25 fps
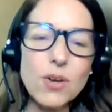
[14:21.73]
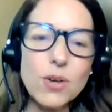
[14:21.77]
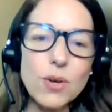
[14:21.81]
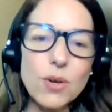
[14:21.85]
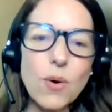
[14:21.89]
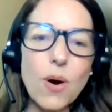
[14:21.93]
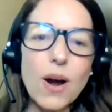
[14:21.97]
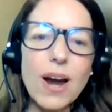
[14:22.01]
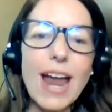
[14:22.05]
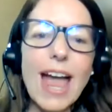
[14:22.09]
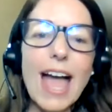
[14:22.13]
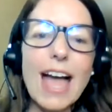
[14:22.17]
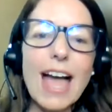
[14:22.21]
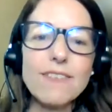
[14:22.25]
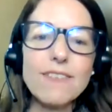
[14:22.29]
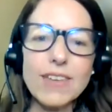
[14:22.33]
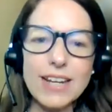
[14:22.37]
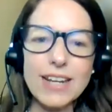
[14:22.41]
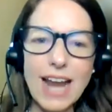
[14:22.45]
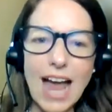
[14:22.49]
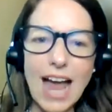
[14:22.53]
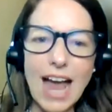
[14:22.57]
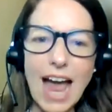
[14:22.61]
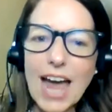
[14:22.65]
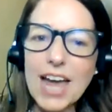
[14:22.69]
who are
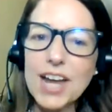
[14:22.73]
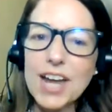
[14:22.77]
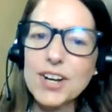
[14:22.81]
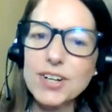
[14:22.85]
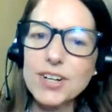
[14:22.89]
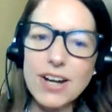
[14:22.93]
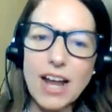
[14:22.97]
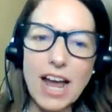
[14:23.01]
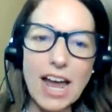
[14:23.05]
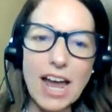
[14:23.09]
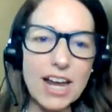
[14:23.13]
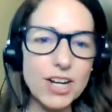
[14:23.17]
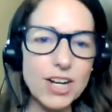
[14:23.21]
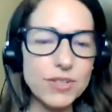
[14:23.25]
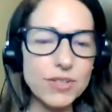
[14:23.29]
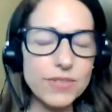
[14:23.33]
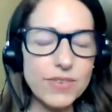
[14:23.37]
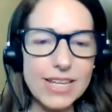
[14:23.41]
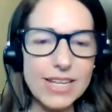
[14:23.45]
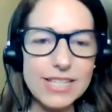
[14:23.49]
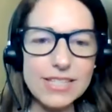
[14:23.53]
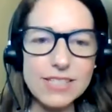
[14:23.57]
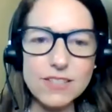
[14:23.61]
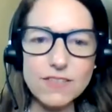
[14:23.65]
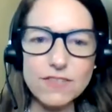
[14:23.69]
having higher and higher
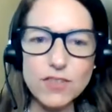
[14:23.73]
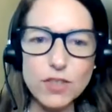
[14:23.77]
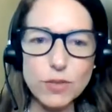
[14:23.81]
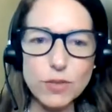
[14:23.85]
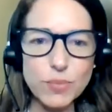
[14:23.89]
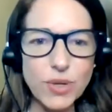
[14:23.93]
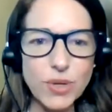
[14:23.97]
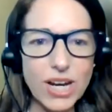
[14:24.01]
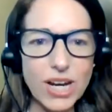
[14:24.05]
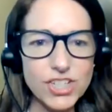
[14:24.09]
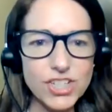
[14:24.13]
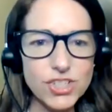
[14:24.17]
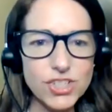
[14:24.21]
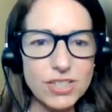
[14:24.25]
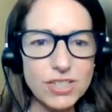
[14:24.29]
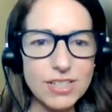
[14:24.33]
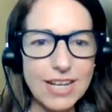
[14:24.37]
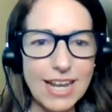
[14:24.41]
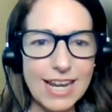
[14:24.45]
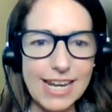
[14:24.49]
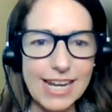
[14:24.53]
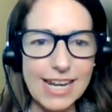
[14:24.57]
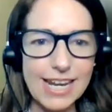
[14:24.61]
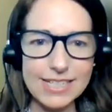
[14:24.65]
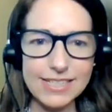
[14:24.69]
rates of
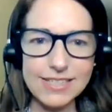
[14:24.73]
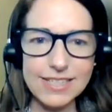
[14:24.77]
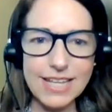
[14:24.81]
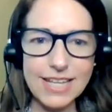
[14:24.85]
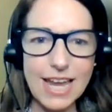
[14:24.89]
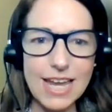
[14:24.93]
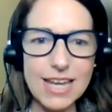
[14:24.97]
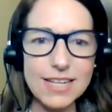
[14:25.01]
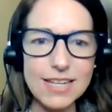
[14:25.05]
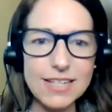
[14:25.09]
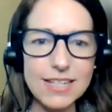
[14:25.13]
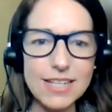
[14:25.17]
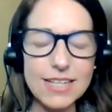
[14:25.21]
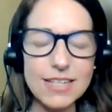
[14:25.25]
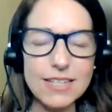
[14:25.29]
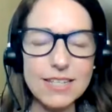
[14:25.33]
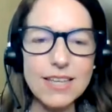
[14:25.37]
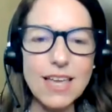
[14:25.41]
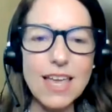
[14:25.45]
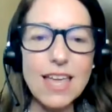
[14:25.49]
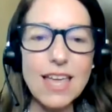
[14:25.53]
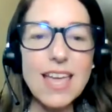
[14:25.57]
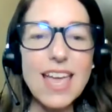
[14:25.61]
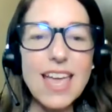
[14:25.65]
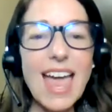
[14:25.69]
depression and
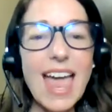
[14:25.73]
anxiety